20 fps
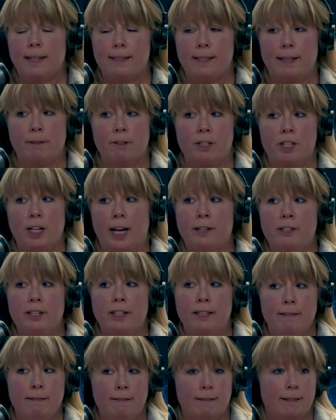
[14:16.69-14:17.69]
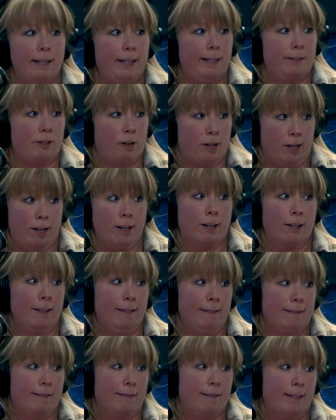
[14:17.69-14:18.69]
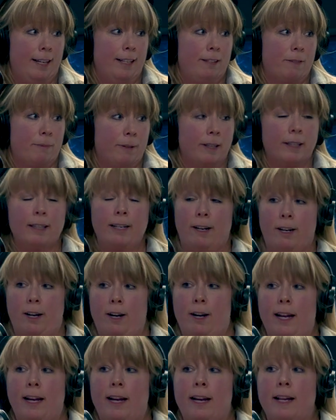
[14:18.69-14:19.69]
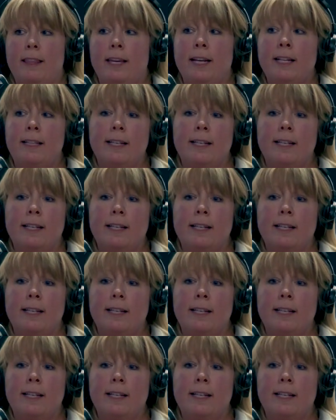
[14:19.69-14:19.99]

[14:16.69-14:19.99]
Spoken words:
rejection is hard. It's really hard. And I think that's